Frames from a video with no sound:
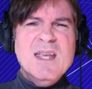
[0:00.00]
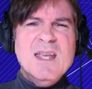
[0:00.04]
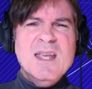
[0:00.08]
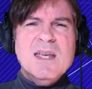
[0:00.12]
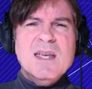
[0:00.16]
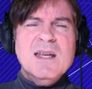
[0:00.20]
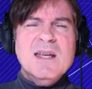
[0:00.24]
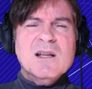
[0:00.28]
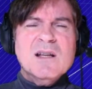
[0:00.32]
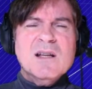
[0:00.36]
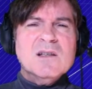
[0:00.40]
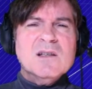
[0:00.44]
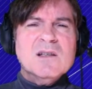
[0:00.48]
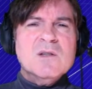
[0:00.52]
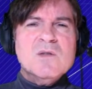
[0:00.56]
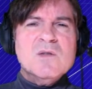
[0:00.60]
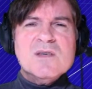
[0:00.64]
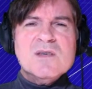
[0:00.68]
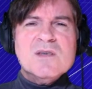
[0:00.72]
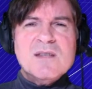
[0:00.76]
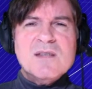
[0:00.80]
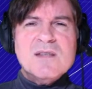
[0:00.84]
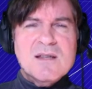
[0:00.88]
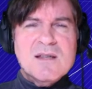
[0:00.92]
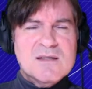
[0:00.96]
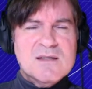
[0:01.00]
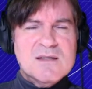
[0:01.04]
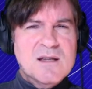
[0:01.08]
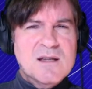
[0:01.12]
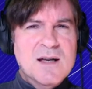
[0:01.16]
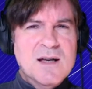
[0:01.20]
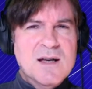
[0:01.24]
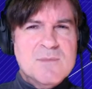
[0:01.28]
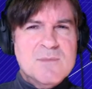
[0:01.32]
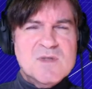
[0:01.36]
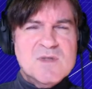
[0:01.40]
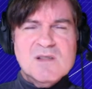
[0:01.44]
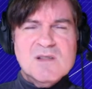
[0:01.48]
It includes
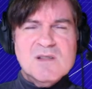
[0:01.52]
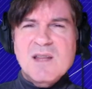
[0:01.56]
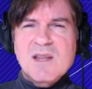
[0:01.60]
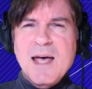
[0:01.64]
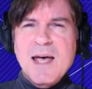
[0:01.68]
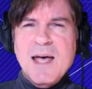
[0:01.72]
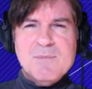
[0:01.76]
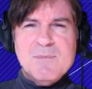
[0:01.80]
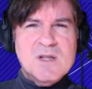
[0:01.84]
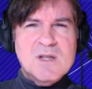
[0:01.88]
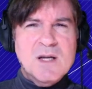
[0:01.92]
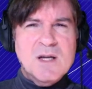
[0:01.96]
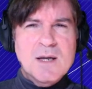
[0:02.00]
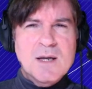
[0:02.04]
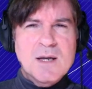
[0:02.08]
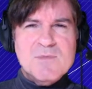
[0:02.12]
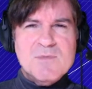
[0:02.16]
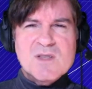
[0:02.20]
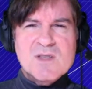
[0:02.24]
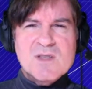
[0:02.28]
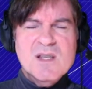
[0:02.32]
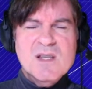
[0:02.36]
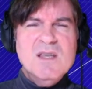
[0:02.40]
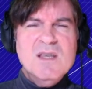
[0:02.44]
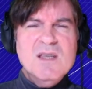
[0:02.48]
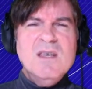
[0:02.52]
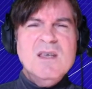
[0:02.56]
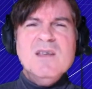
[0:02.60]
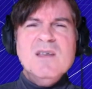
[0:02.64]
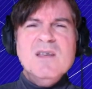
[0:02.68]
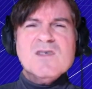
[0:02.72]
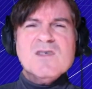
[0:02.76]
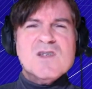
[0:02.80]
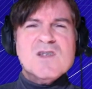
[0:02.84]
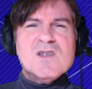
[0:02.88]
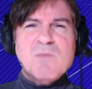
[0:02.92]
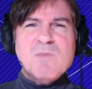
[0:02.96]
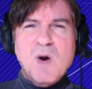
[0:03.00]
desktops, laptops,
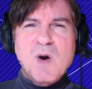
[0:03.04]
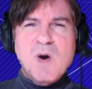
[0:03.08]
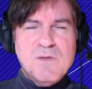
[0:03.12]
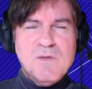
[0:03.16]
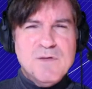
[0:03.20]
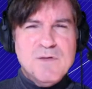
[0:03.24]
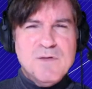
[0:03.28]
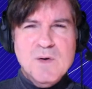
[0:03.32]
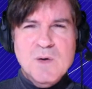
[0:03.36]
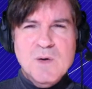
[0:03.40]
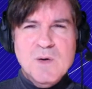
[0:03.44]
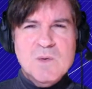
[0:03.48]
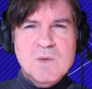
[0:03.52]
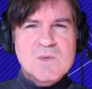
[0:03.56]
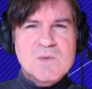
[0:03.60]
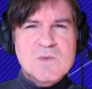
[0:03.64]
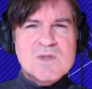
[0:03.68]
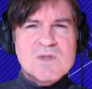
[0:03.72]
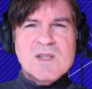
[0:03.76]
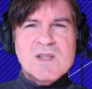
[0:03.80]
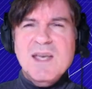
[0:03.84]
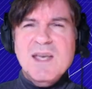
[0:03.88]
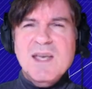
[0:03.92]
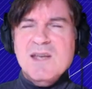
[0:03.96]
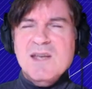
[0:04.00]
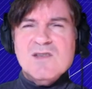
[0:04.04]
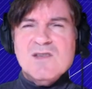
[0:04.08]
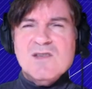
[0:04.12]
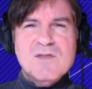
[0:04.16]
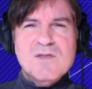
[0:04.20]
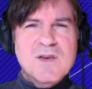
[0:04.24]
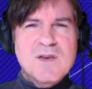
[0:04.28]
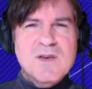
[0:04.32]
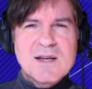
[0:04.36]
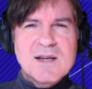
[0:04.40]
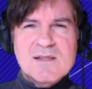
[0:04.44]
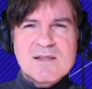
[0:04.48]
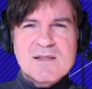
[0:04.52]
smartphones, edge
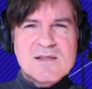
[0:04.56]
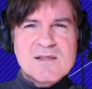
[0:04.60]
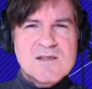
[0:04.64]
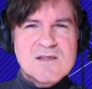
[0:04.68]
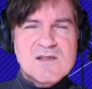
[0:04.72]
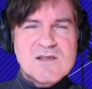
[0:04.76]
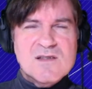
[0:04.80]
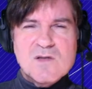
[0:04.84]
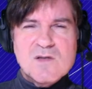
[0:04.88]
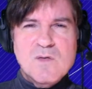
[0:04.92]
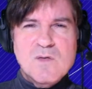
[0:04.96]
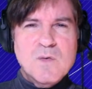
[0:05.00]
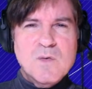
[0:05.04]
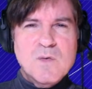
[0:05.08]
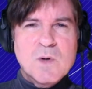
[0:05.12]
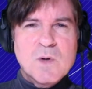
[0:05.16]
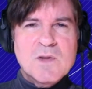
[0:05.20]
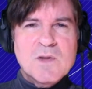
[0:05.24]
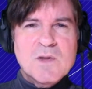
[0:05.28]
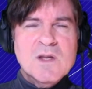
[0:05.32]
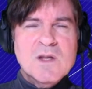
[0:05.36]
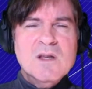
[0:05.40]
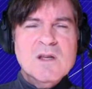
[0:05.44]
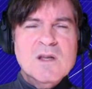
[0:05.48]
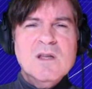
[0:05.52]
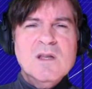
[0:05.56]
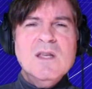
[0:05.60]
devices, and so forth.